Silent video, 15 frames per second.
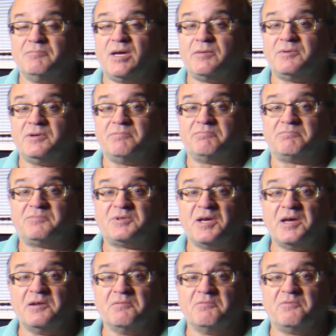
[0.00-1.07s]
maybe
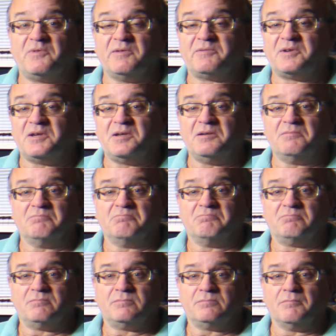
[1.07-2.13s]
10, 15,
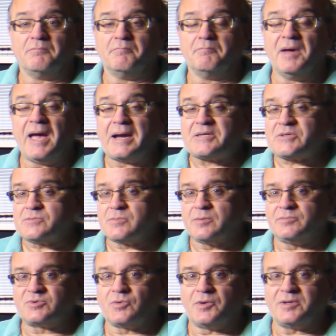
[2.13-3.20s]

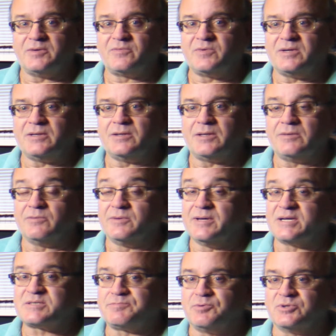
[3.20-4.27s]
maximum 20 feet, and even
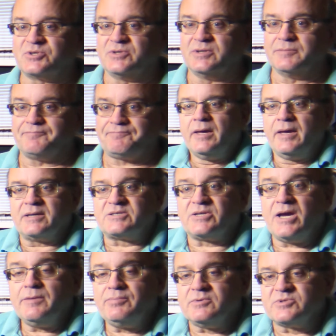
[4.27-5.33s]
that's pushing it.
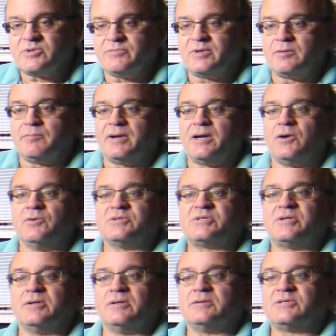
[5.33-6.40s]
Examples of
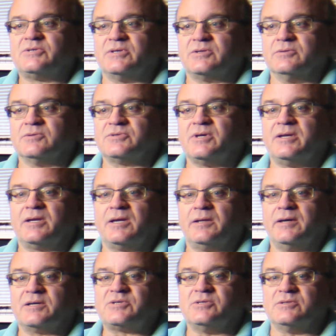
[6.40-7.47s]
unbalanced signals and
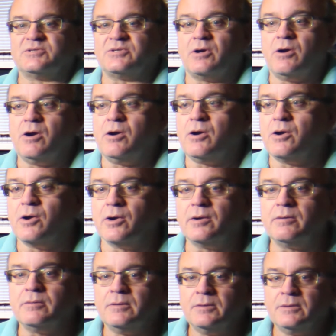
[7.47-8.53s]
connections are